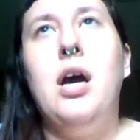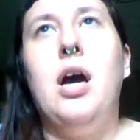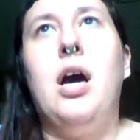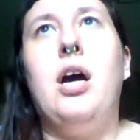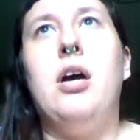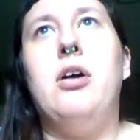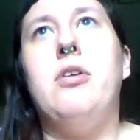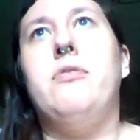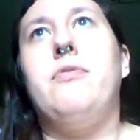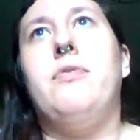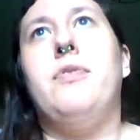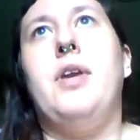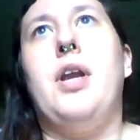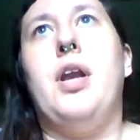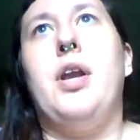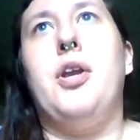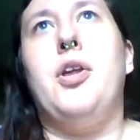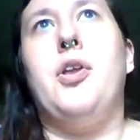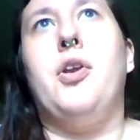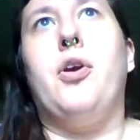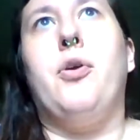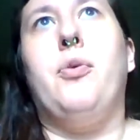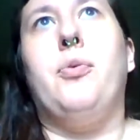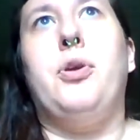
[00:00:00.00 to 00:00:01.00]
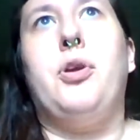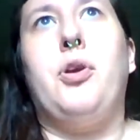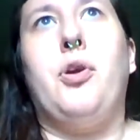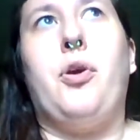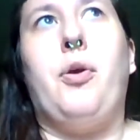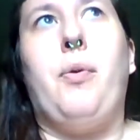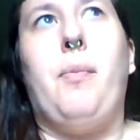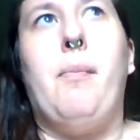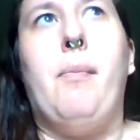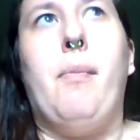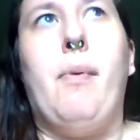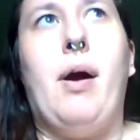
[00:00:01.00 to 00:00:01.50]
of, you know,
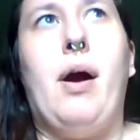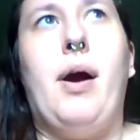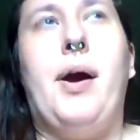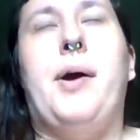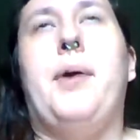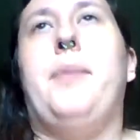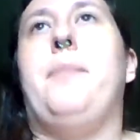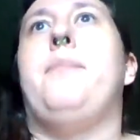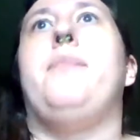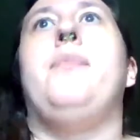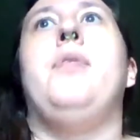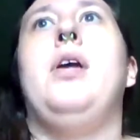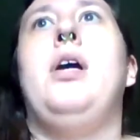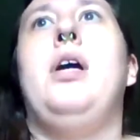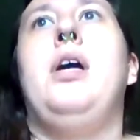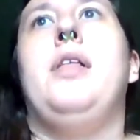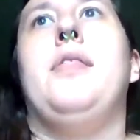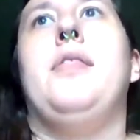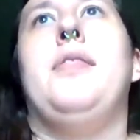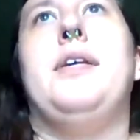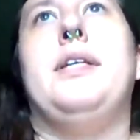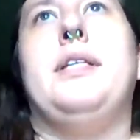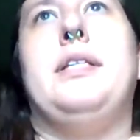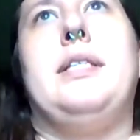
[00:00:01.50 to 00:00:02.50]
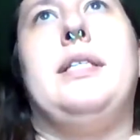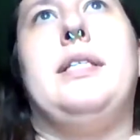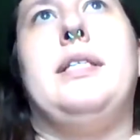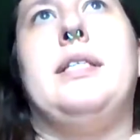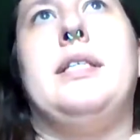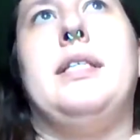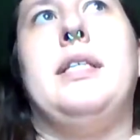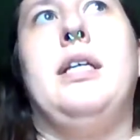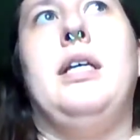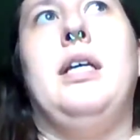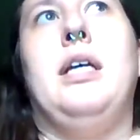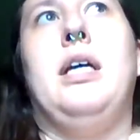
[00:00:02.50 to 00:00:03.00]
your um,
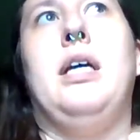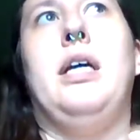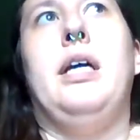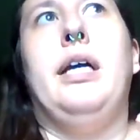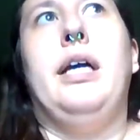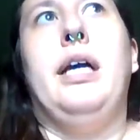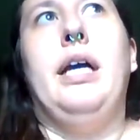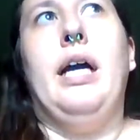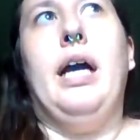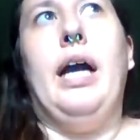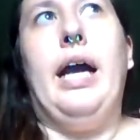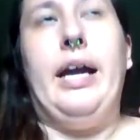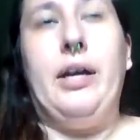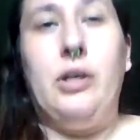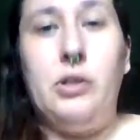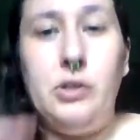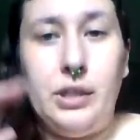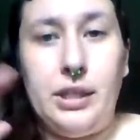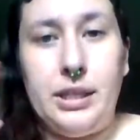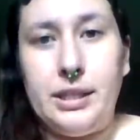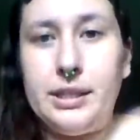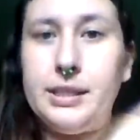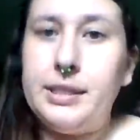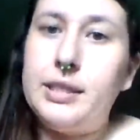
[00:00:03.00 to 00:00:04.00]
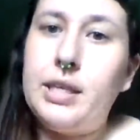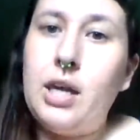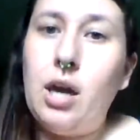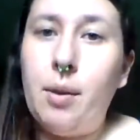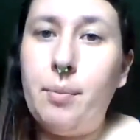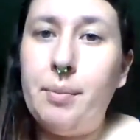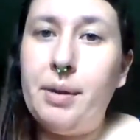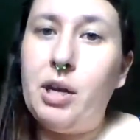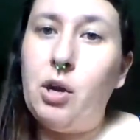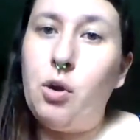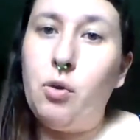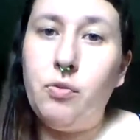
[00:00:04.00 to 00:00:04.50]
this illness
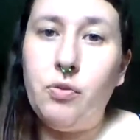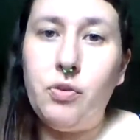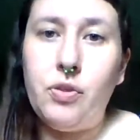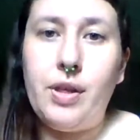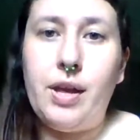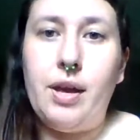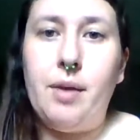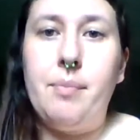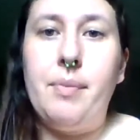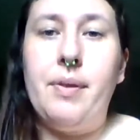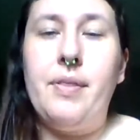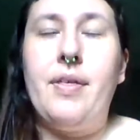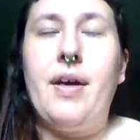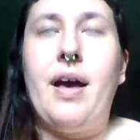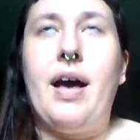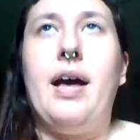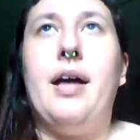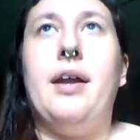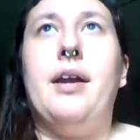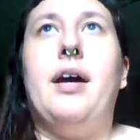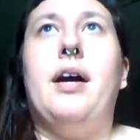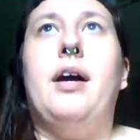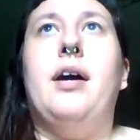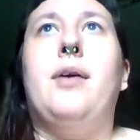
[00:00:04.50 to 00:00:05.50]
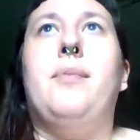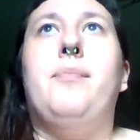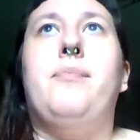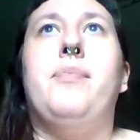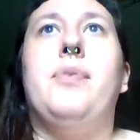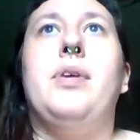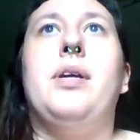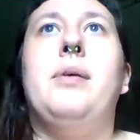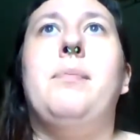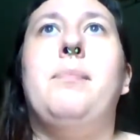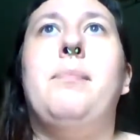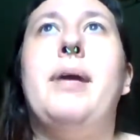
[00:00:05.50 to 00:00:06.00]
coming over them that
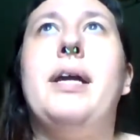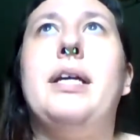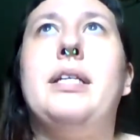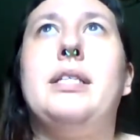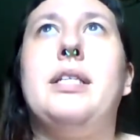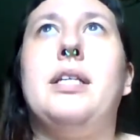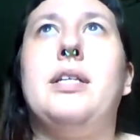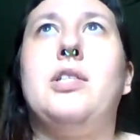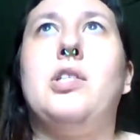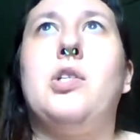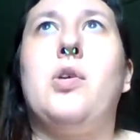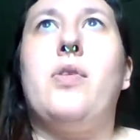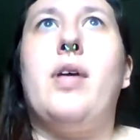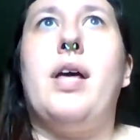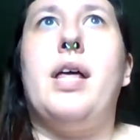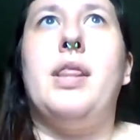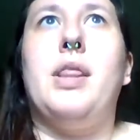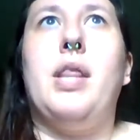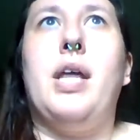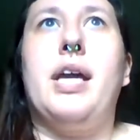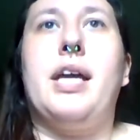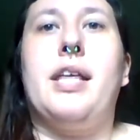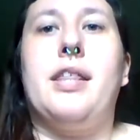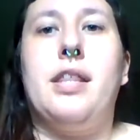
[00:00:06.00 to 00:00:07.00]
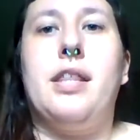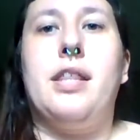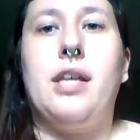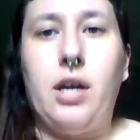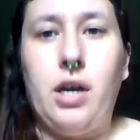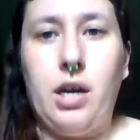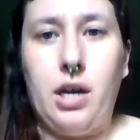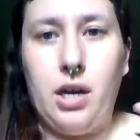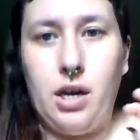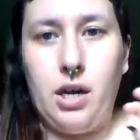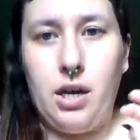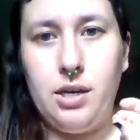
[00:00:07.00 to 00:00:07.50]
um, makes it so that like
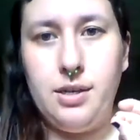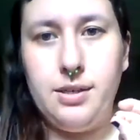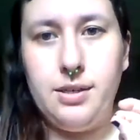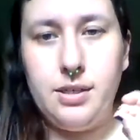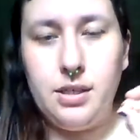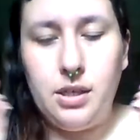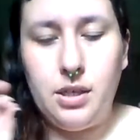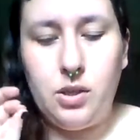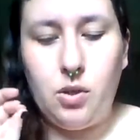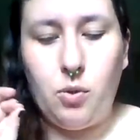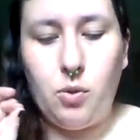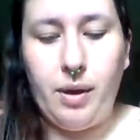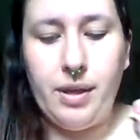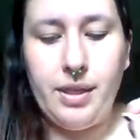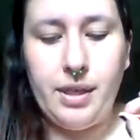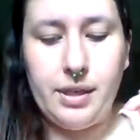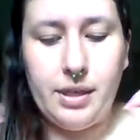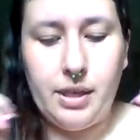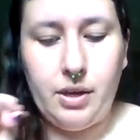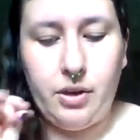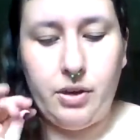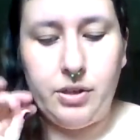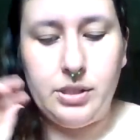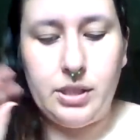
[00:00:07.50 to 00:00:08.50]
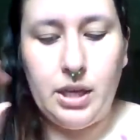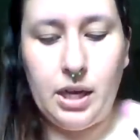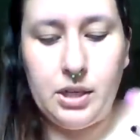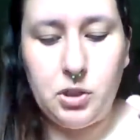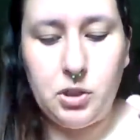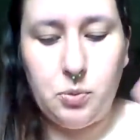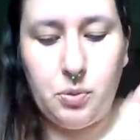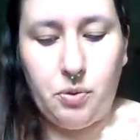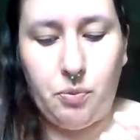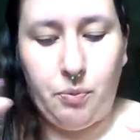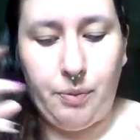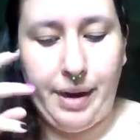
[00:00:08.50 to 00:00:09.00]
they're the way that they're in
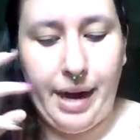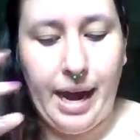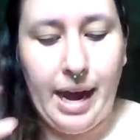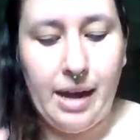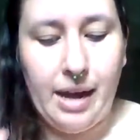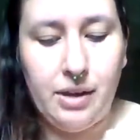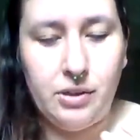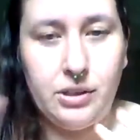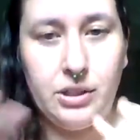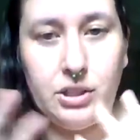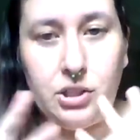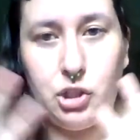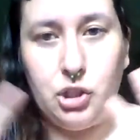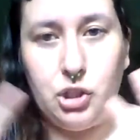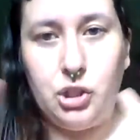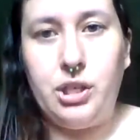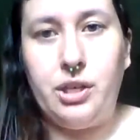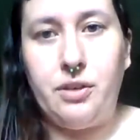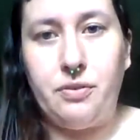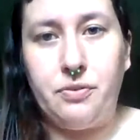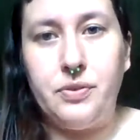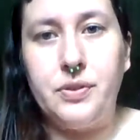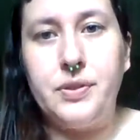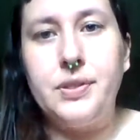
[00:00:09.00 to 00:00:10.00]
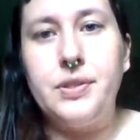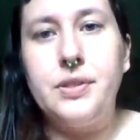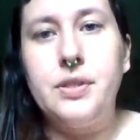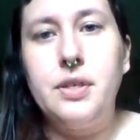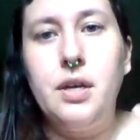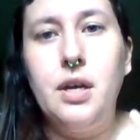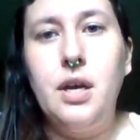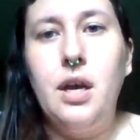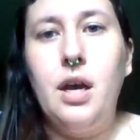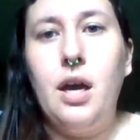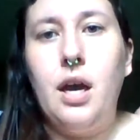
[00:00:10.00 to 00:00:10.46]
touch with reality shifts.